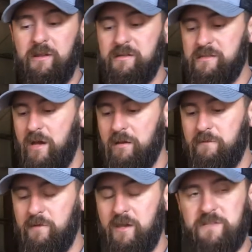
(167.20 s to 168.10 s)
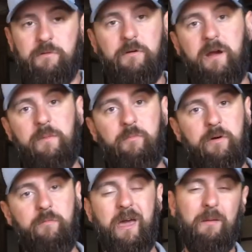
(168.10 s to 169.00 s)
in stock. If you guys want to grab
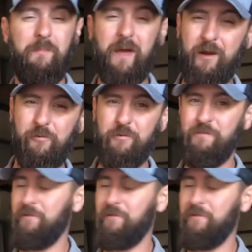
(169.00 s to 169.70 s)
one, we had them back ordered for